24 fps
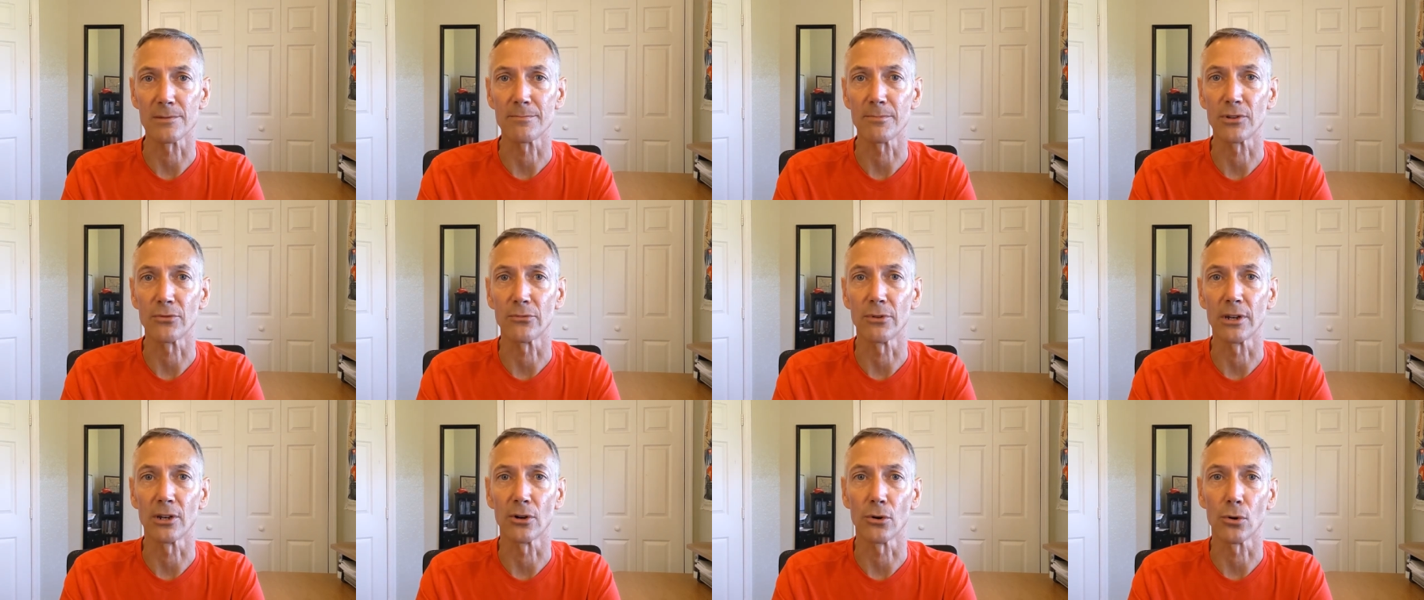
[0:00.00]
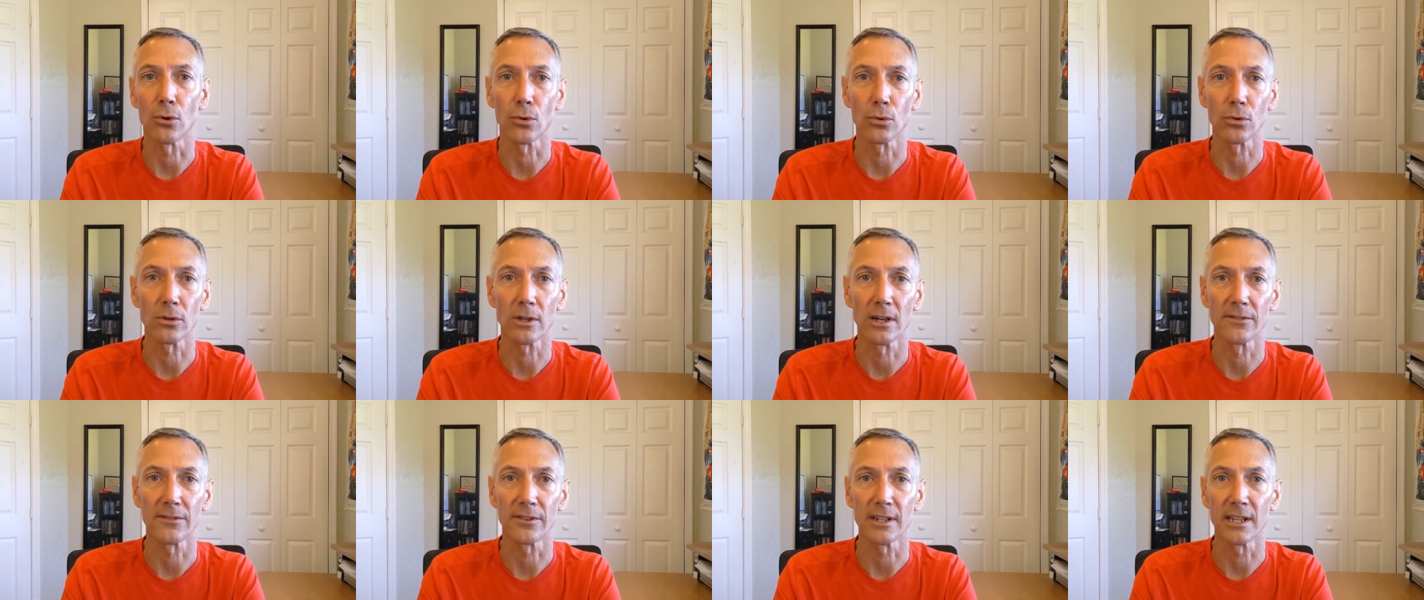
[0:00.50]
between whole
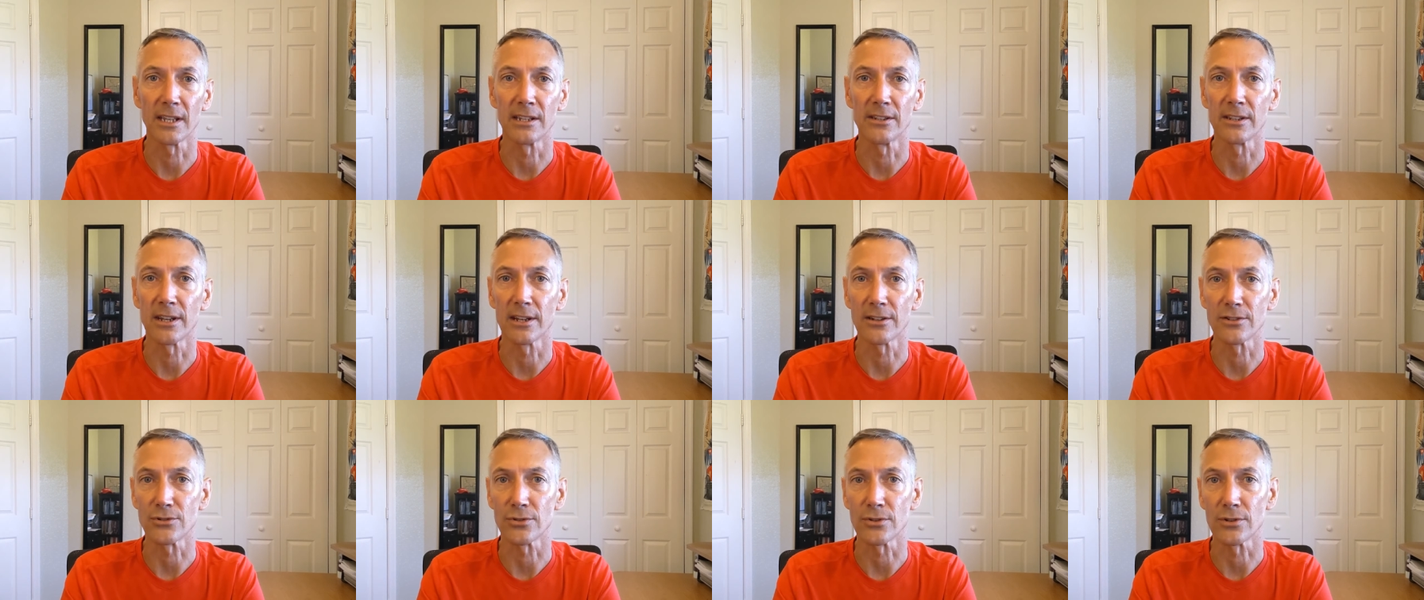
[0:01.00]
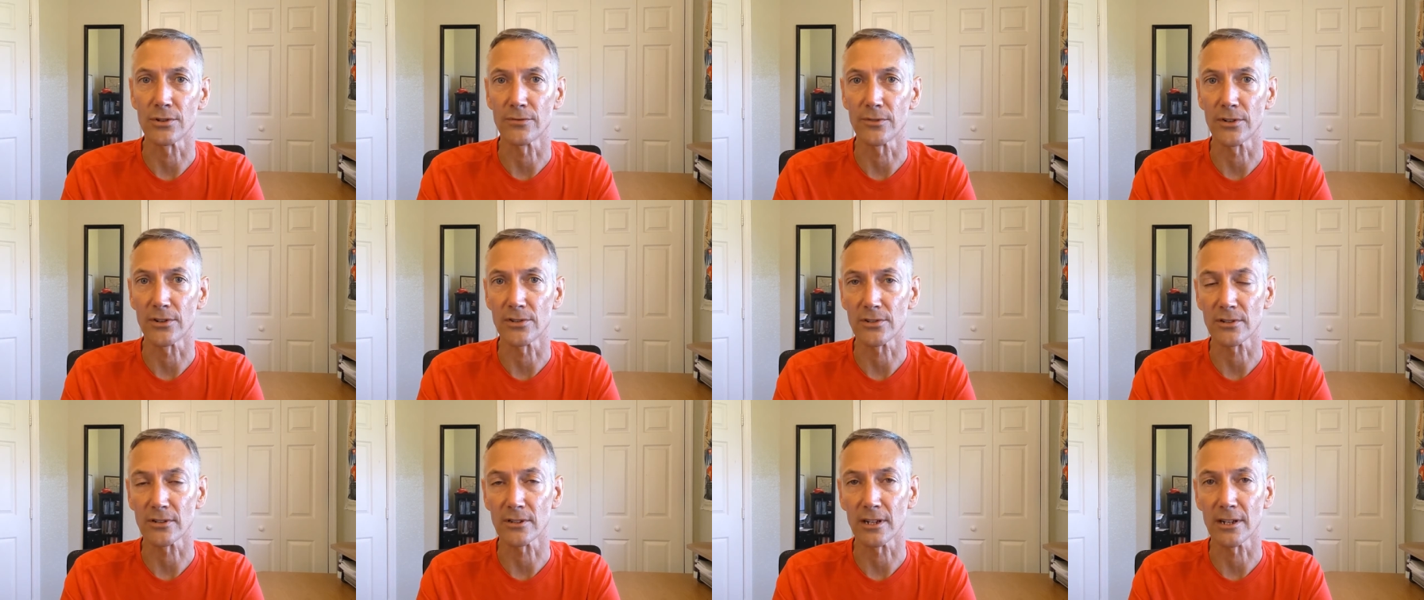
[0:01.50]
life and indexed
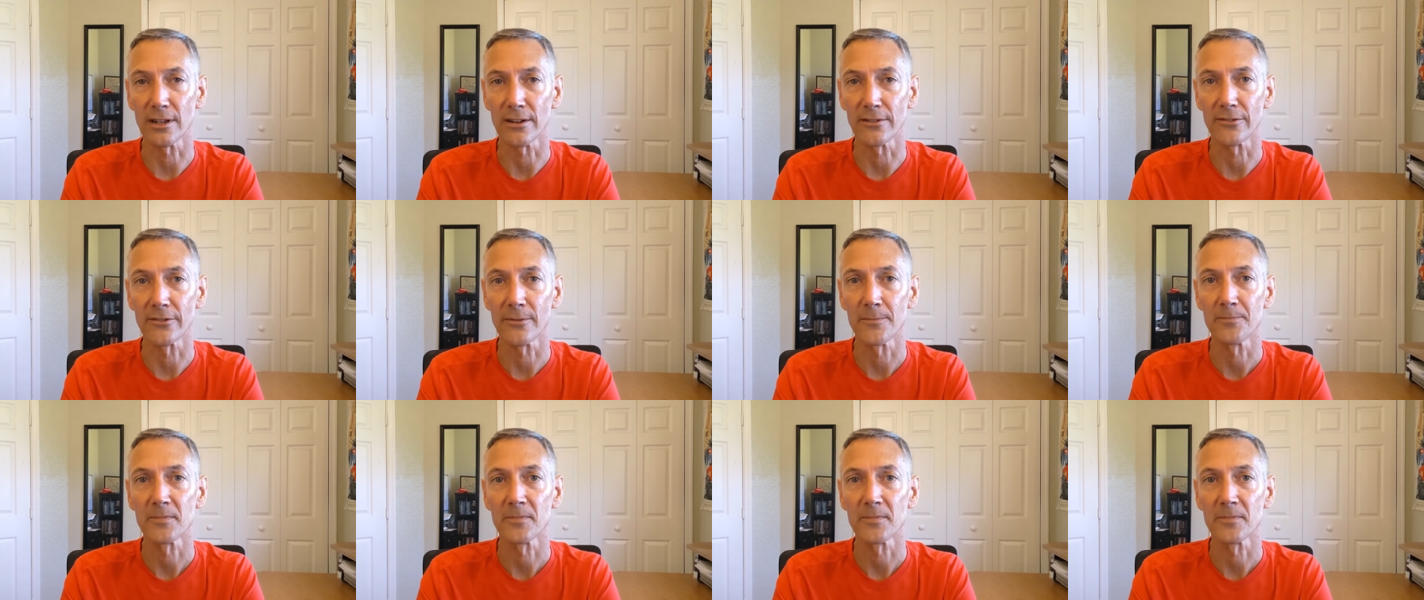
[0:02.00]
universal life,